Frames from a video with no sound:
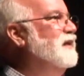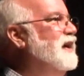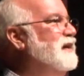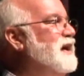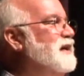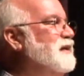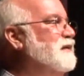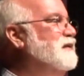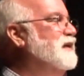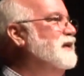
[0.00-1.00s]
Okay, end
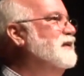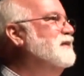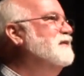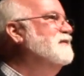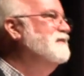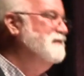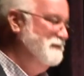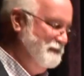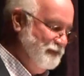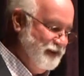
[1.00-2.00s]
of uh,
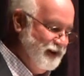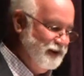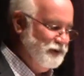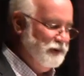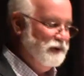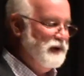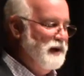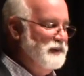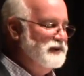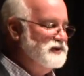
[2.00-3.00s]
editorial
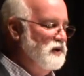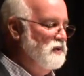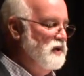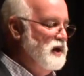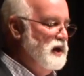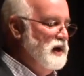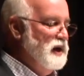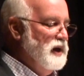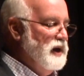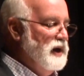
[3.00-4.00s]
comment. So,
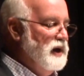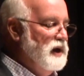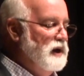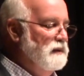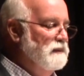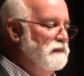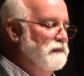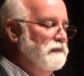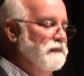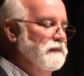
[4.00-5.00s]
um,
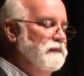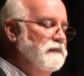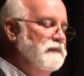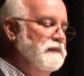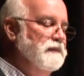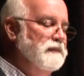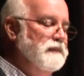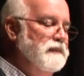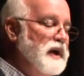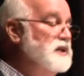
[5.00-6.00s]

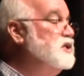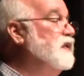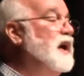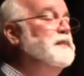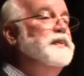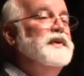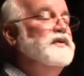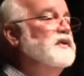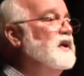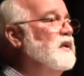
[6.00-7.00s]
and so that
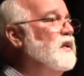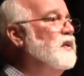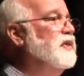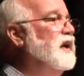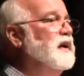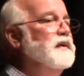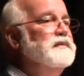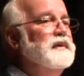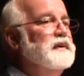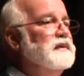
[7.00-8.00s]
this uh, whole thing uh,
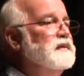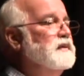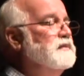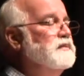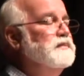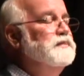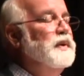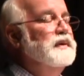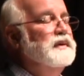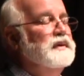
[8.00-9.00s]
uh,
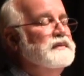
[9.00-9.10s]
brought